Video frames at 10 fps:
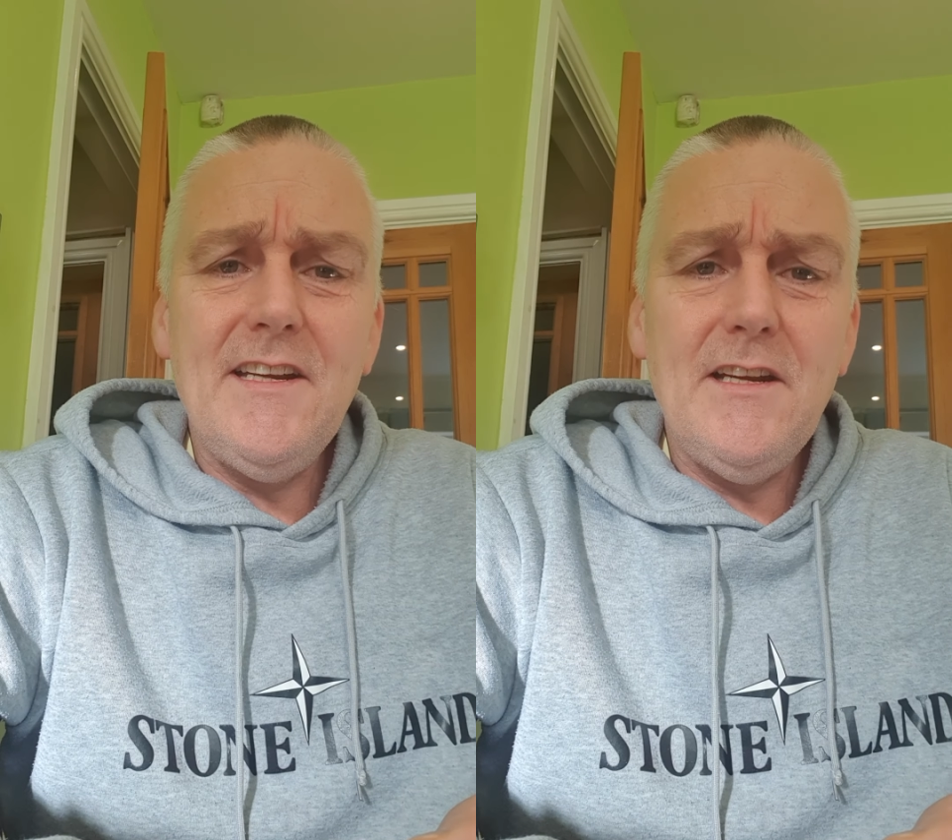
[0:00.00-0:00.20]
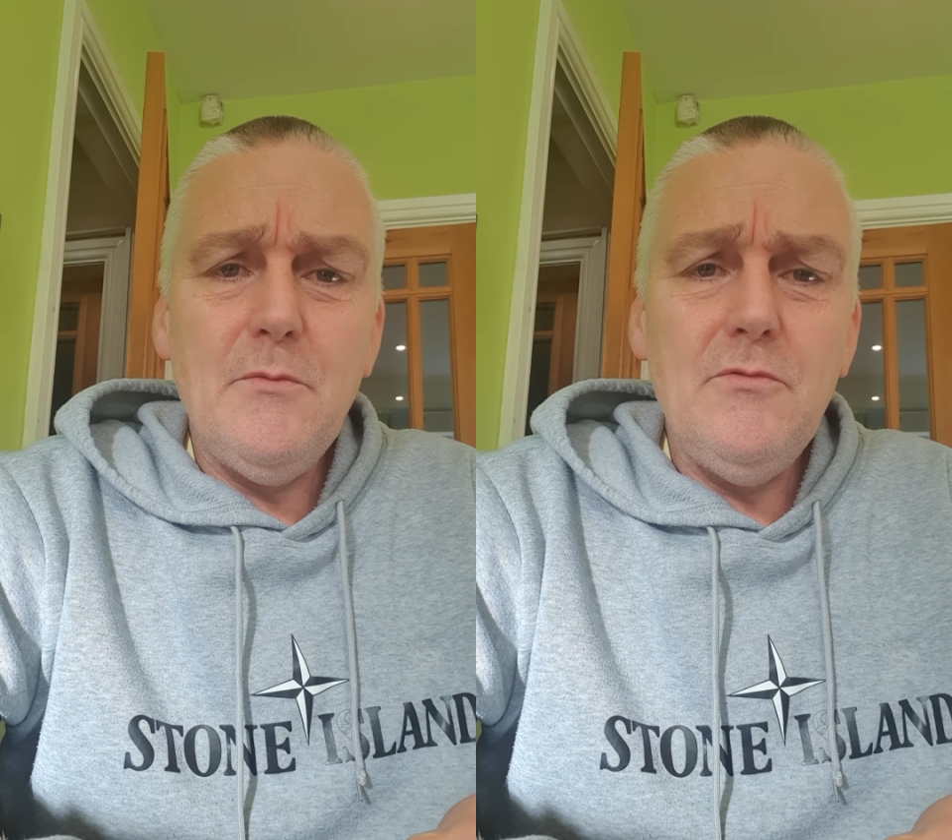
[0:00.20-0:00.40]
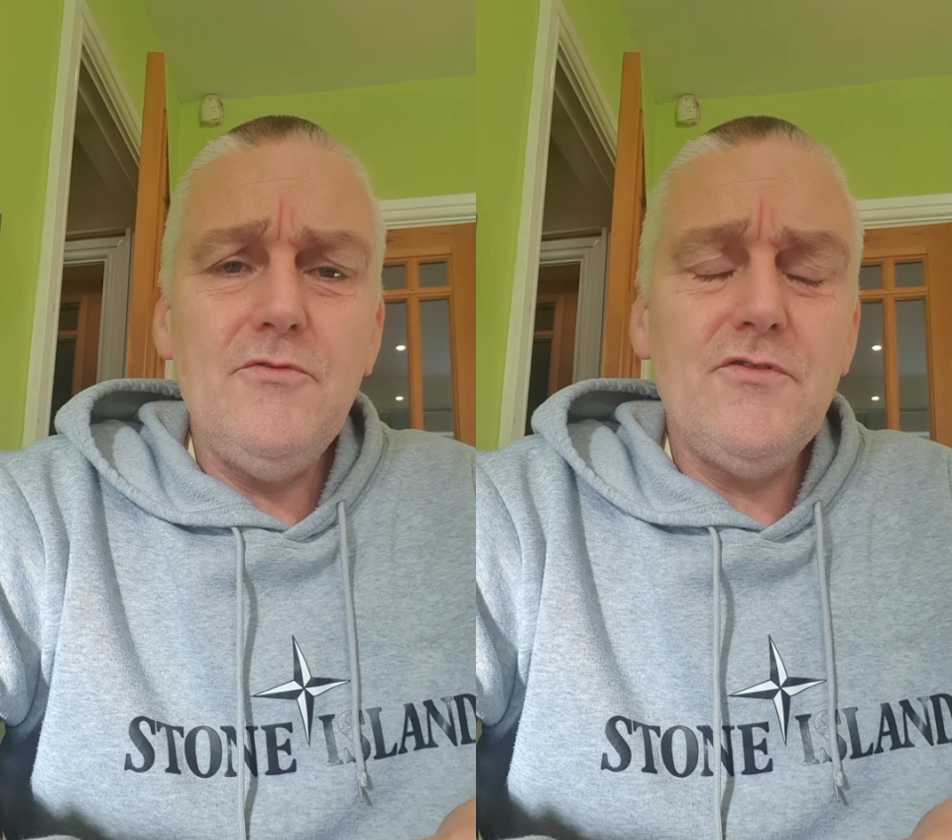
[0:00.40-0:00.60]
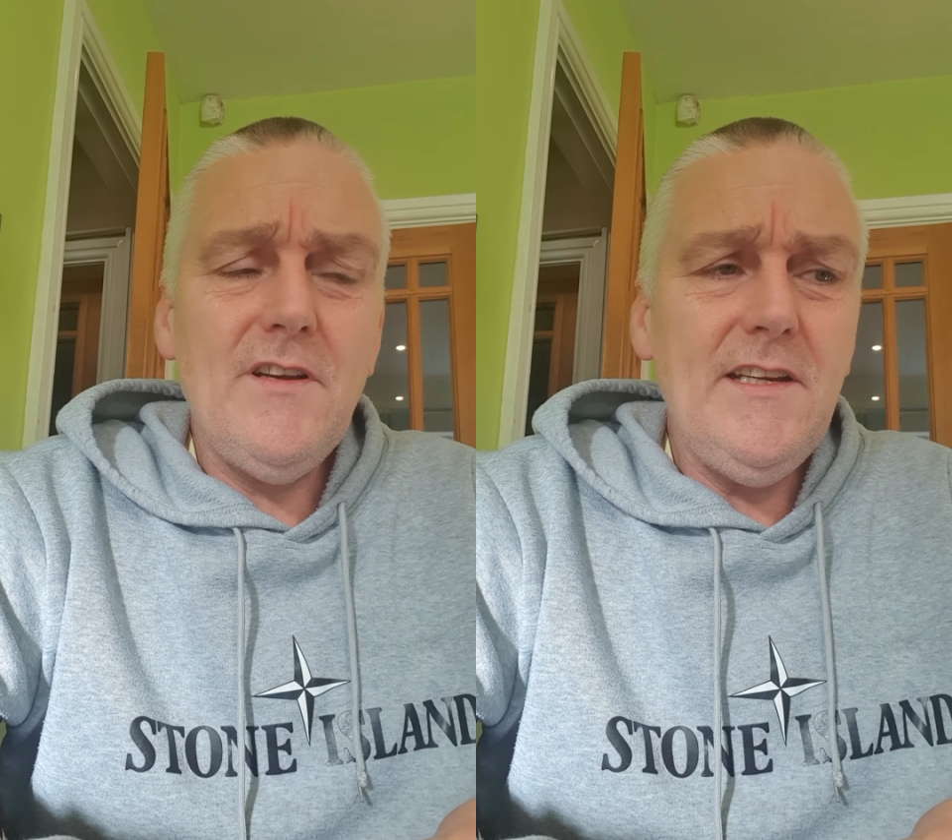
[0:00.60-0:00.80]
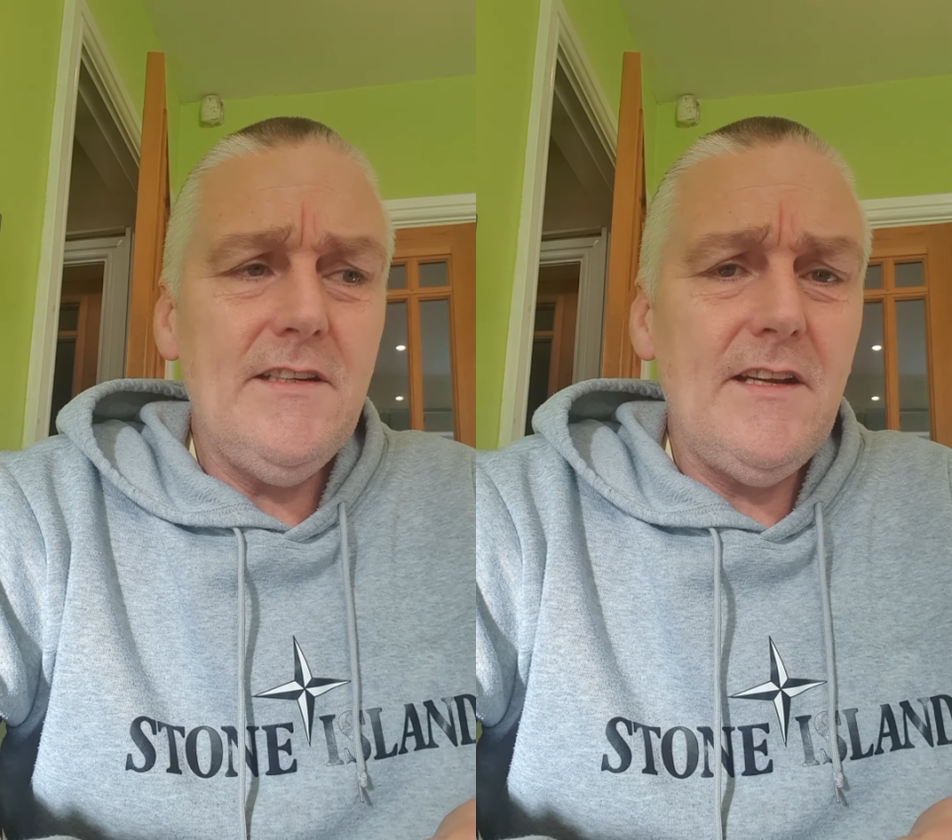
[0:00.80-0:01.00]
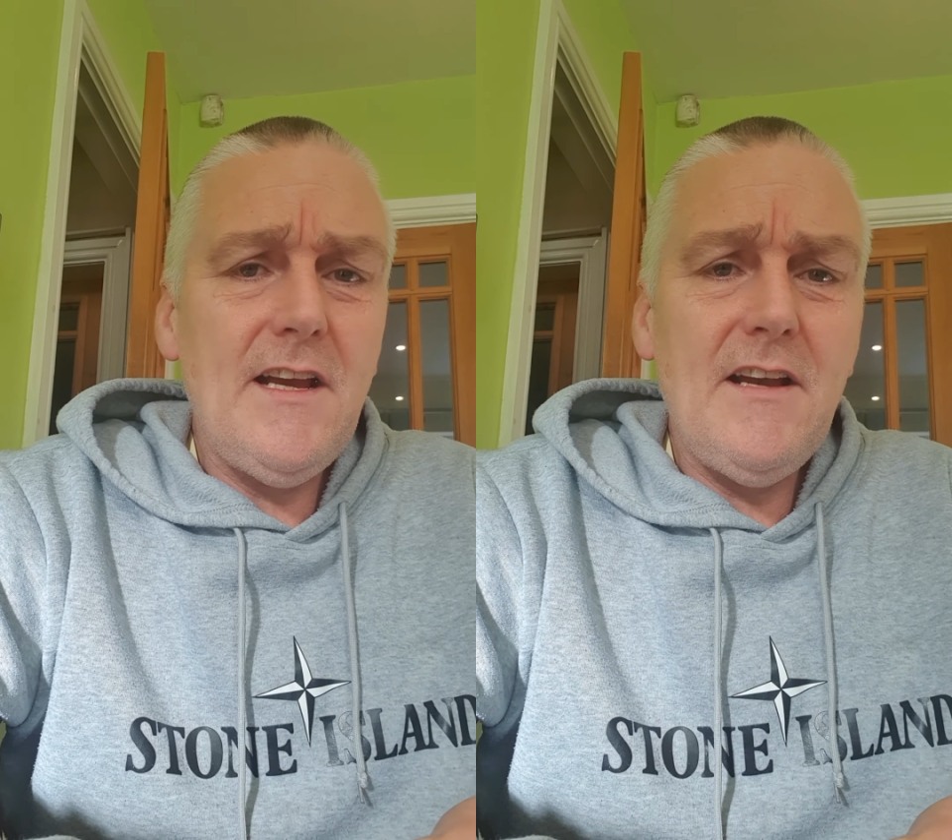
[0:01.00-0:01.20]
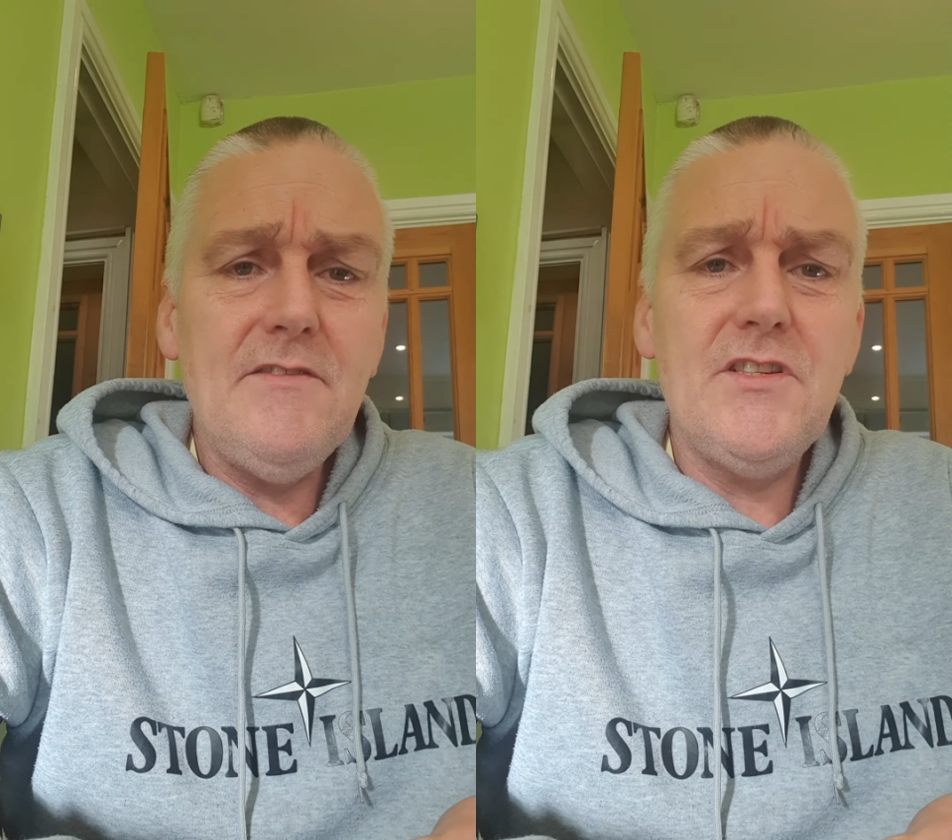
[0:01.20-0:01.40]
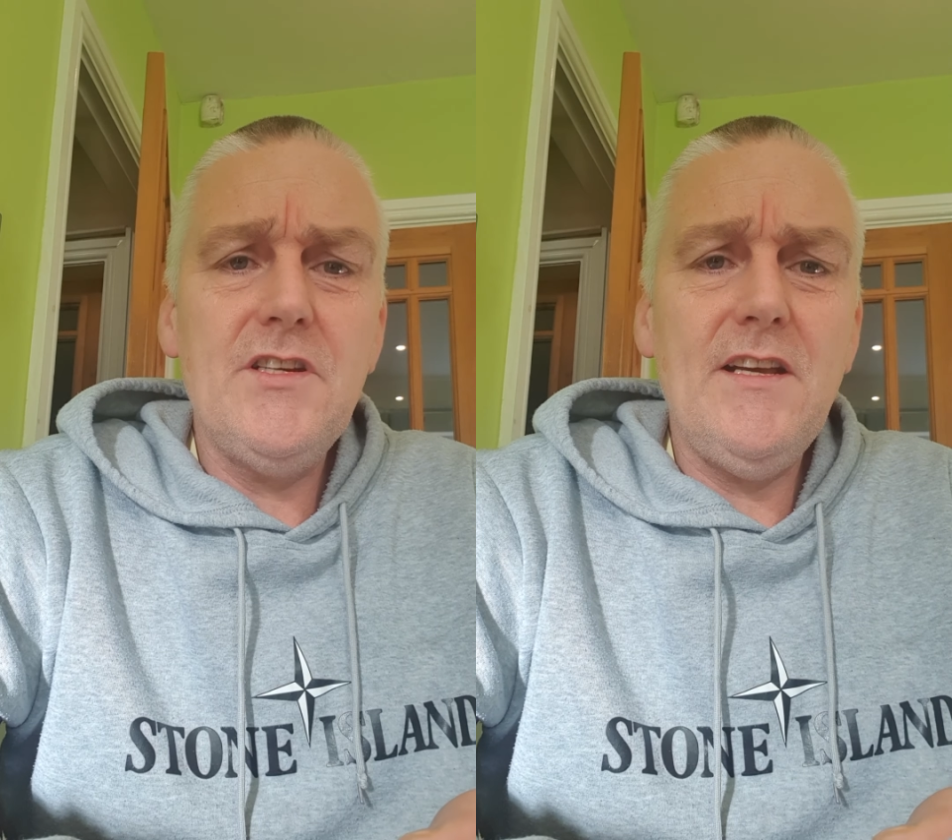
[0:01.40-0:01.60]
and I will try and have
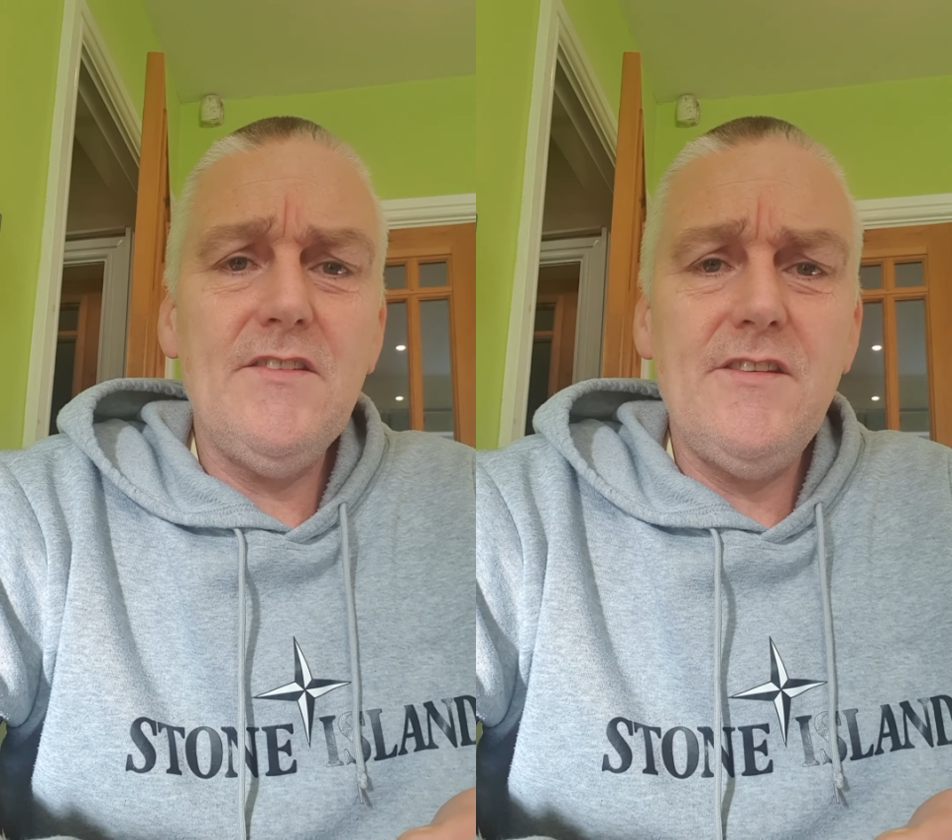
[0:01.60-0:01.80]
a chat